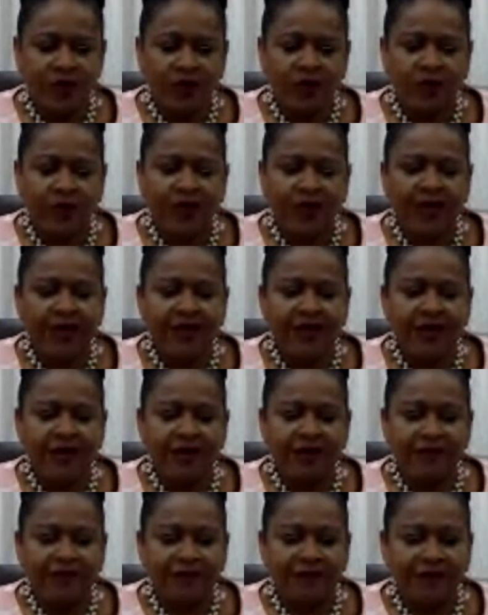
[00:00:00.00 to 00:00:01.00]
Not quickly
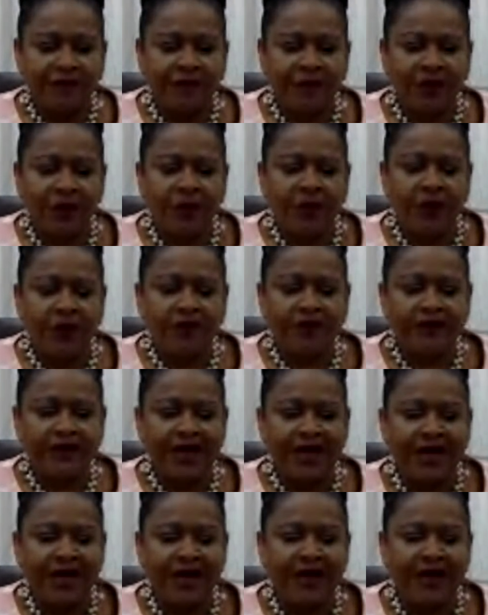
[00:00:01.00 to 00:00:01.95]
enough because